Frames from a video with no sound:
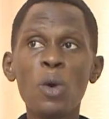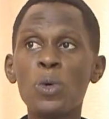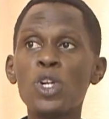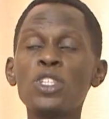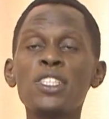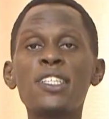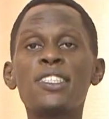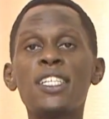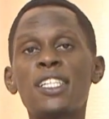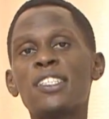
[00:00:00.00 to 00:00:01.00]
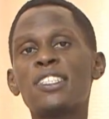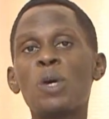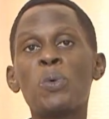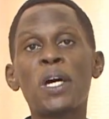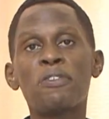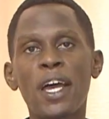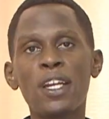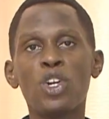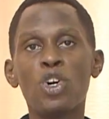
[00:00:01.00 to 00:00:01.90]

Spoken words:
we don't just sit and say we are fine.